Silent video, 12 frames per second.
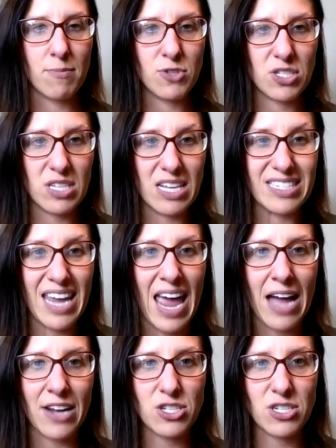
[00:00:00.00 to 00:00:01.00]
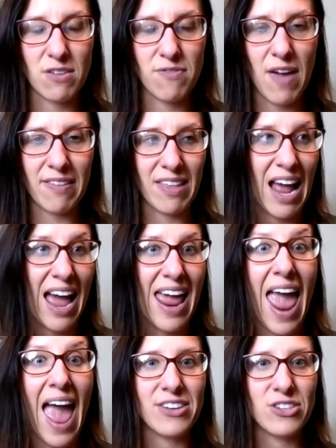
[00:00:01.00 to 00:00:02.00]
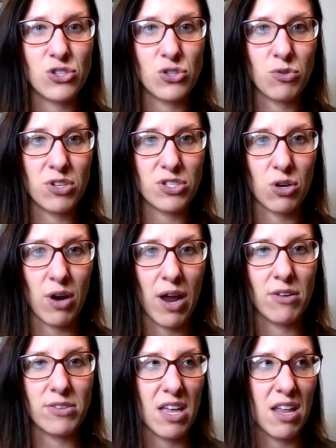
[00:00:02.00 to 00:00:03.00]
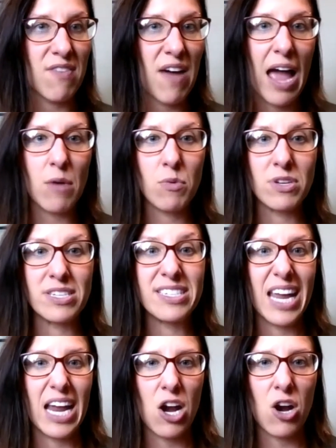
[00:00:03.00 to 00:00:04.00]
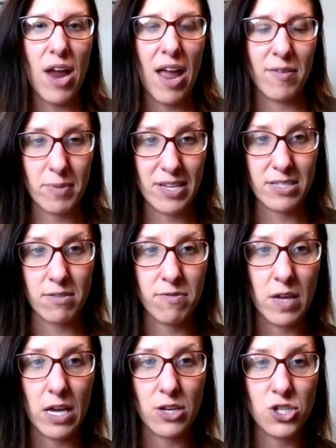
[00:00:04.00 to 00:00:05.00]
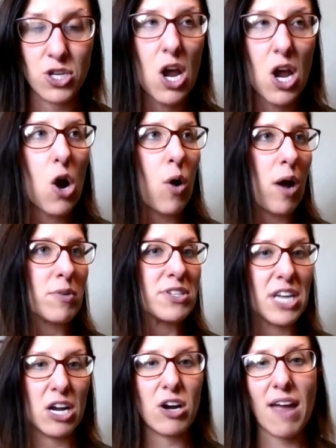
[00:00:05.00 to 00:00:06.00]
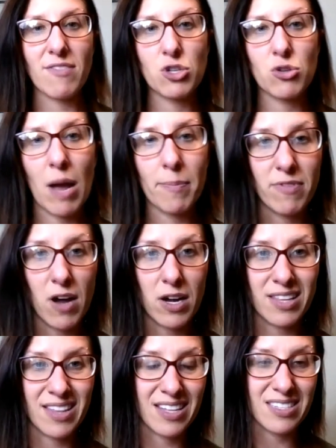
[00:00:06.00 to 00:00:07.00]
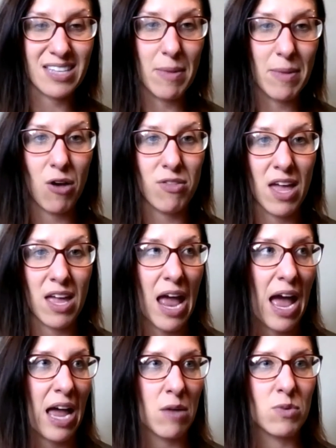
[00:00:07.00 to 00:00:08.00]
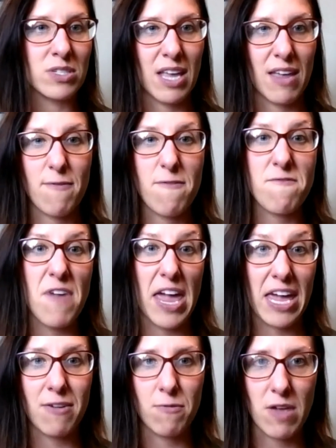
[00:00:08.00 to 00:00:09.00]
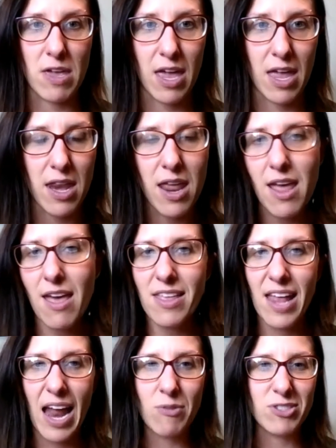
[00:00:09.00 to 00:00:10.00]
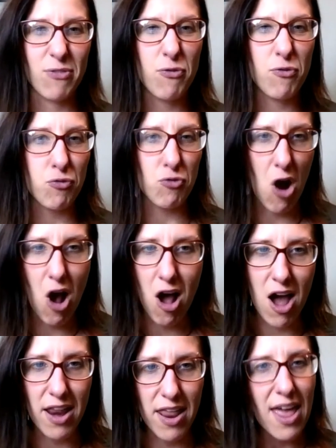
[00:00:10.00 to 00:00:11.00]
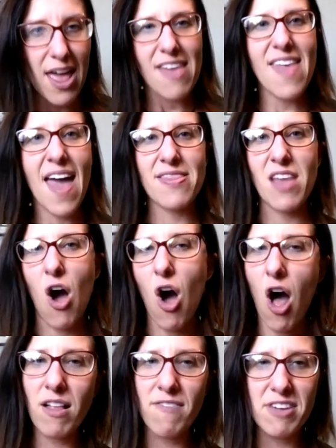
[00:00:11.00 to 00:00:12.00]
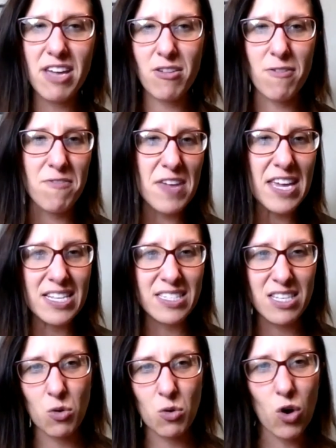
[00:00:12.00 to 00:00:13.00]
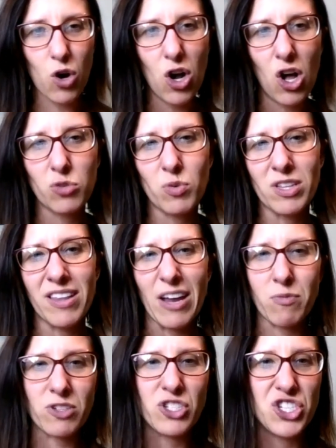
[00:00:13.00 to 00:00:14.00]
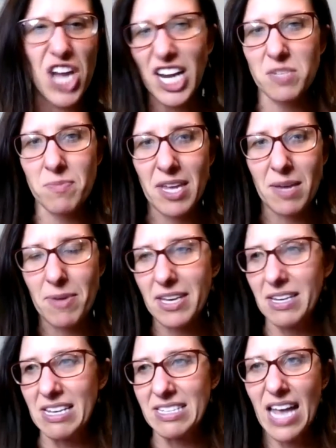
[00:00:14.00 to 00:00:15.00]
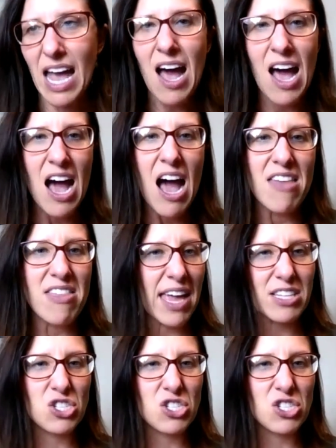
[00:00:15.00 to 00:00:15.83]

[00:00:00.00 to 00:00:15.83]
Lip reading: just attached to the fact that I had to do this or else, that if I would dare have a piece of fish or I would dare have a drop of honey, that somehow then I was a fake vegan, that I was a fraud, that all of the other vegans in the world would like reject me because they